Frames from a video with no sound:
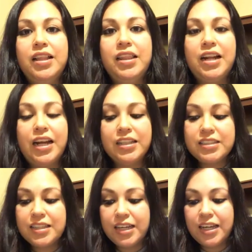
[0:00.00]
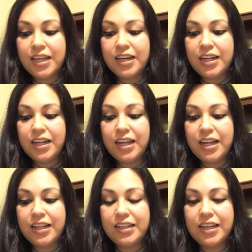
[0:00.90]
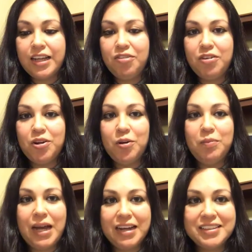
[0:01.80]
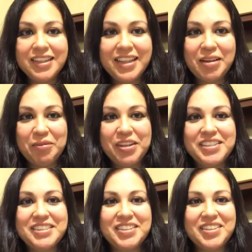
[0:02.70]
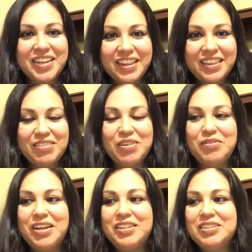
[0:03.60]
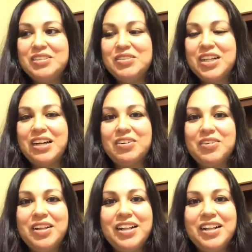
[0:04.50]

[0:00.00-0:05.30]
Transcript: that I did. And if you go back to them, you can still look at them on my YouTube channel.